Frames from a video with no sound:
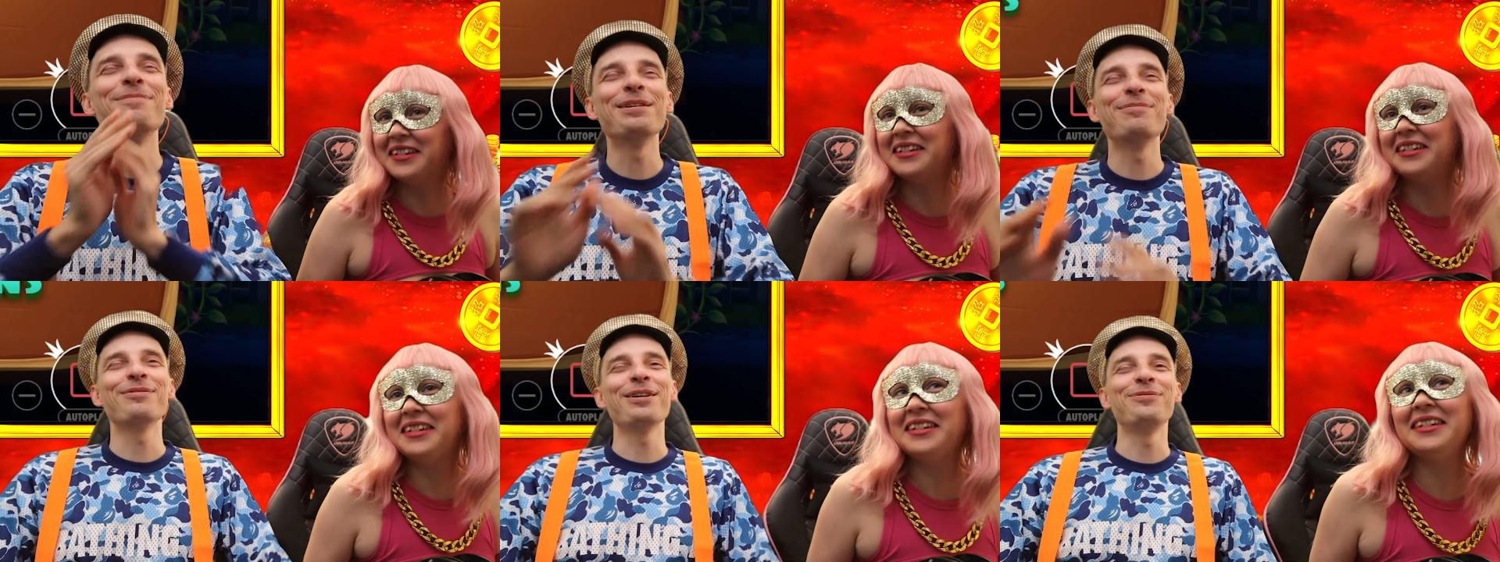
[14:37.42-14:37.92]

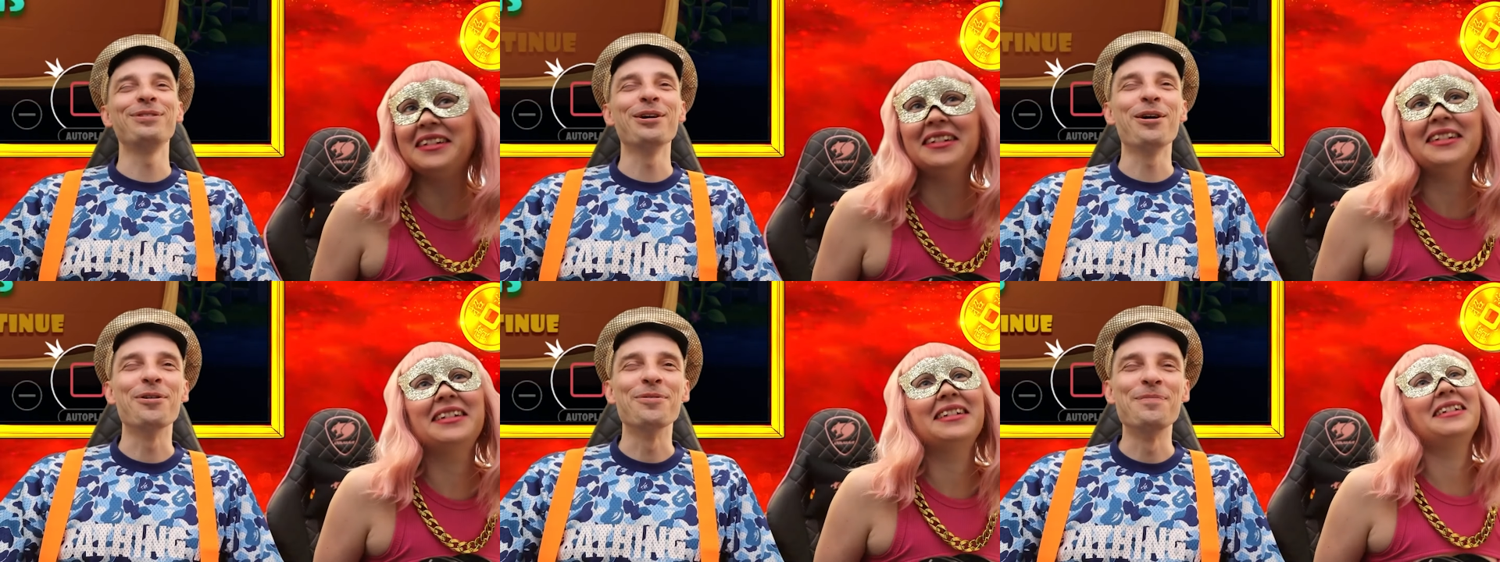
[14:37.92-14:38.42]
Speaker 1: maybe like
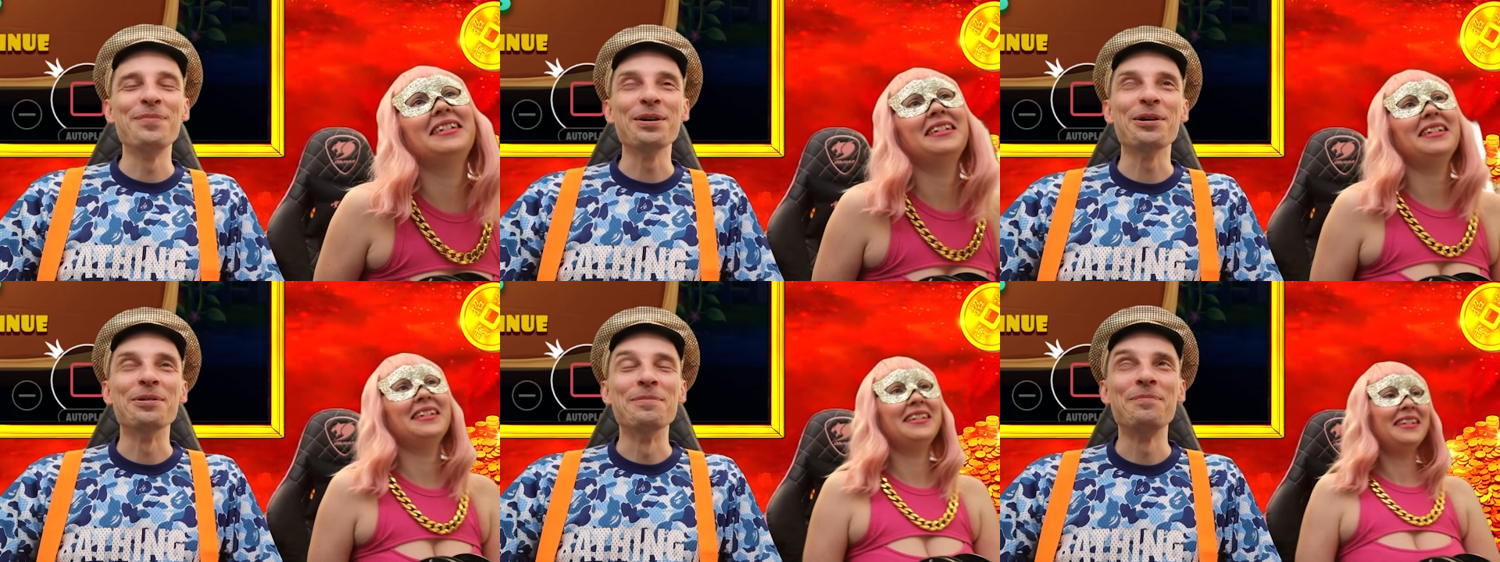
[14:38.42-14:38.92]
no.
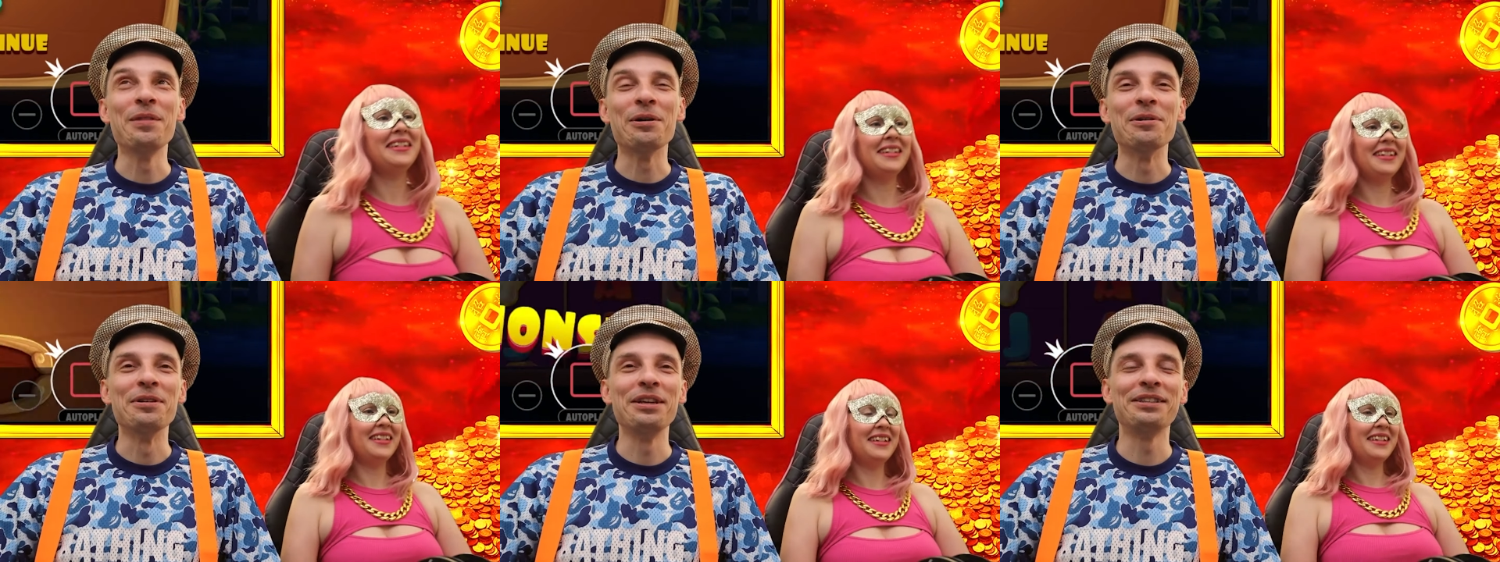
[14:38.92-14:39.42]

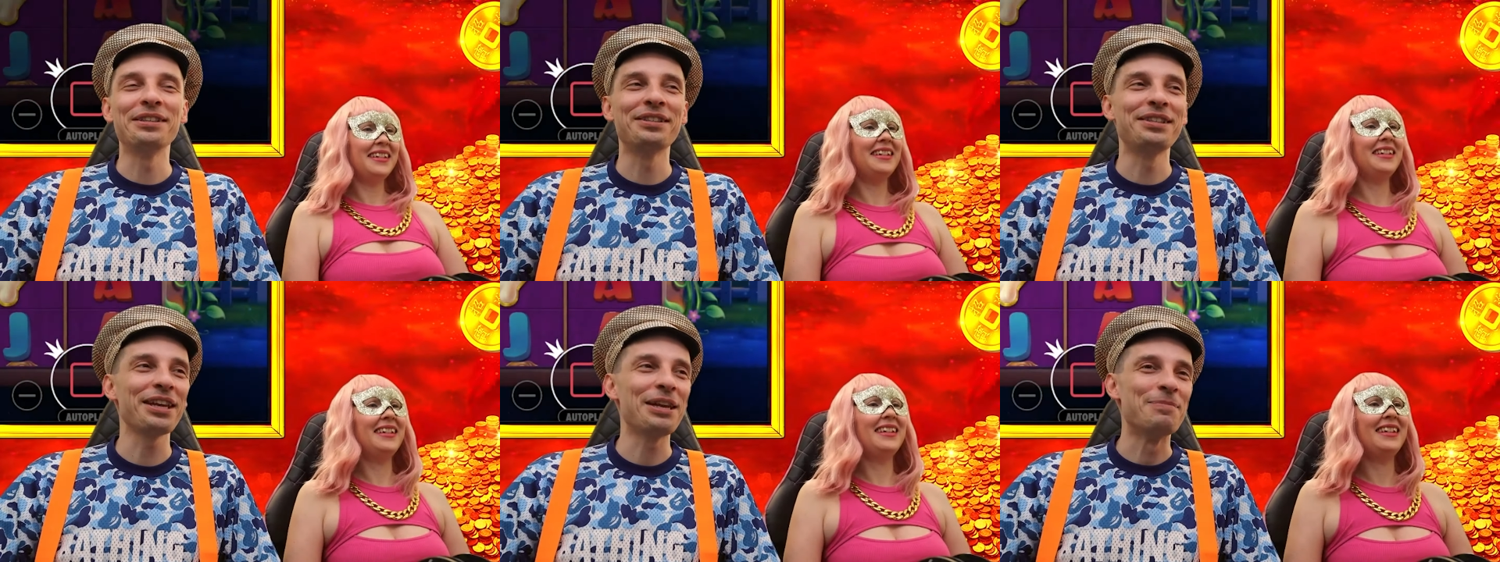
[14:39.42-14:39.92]
It's a
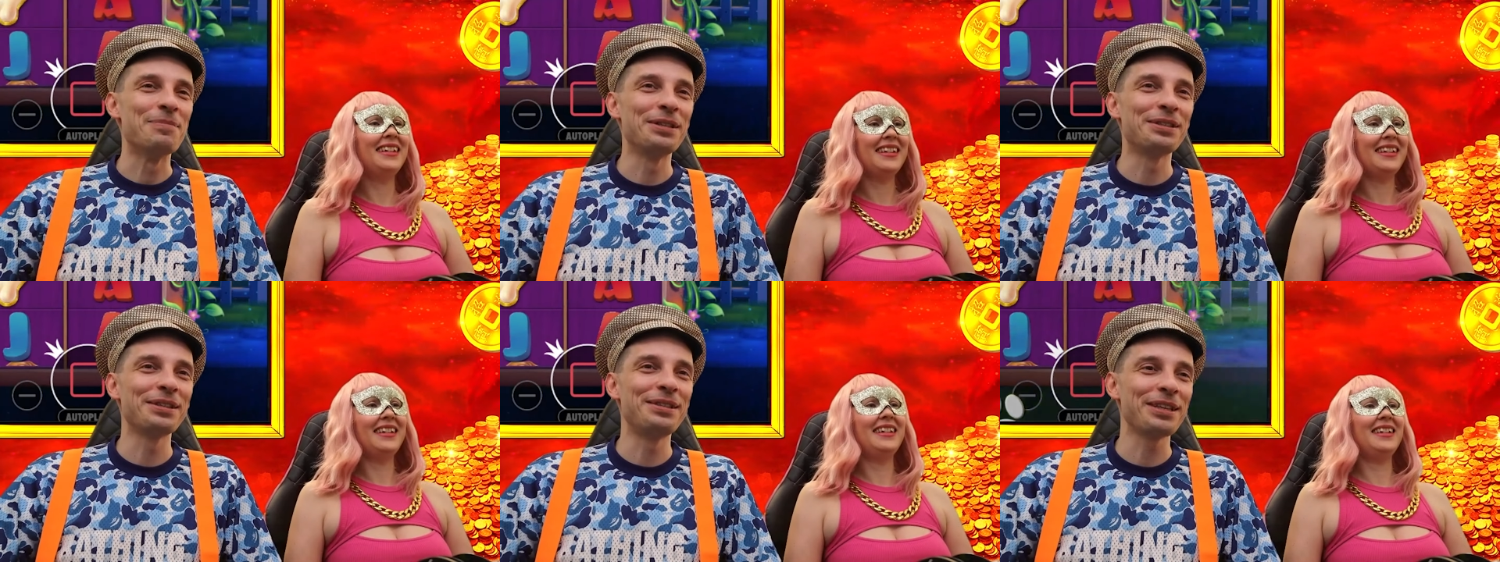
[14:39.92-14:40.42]
stream.
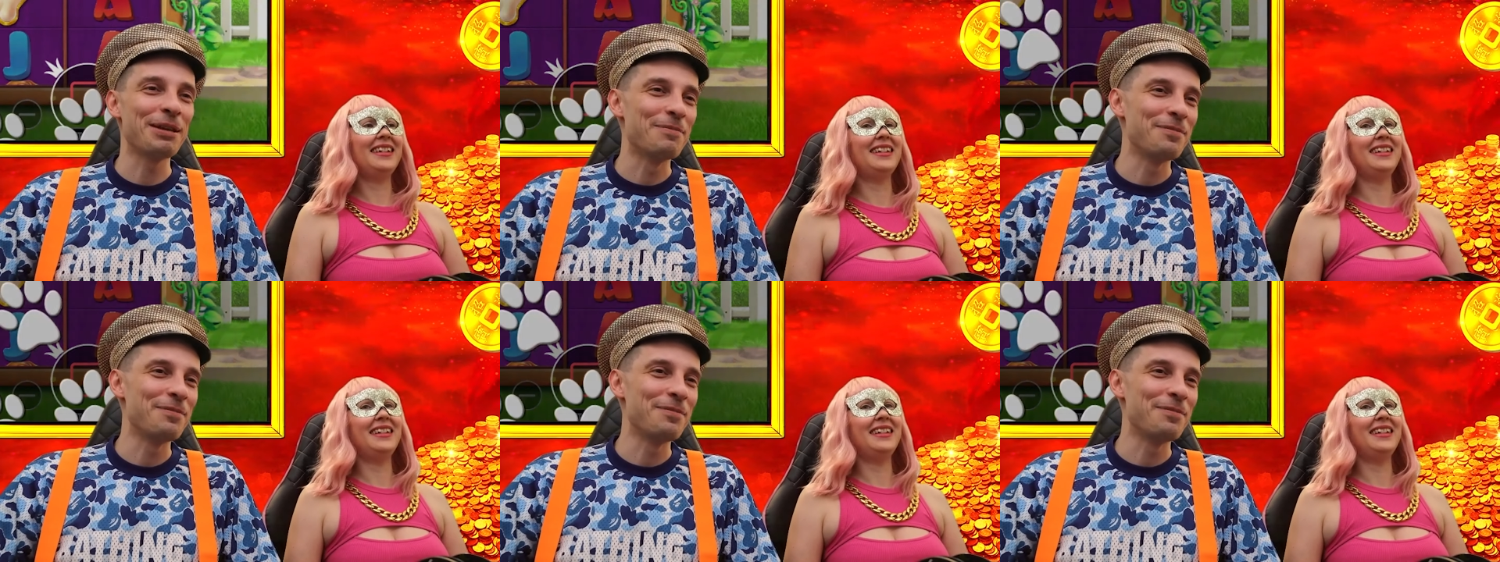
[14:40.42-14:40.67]
It's a stream.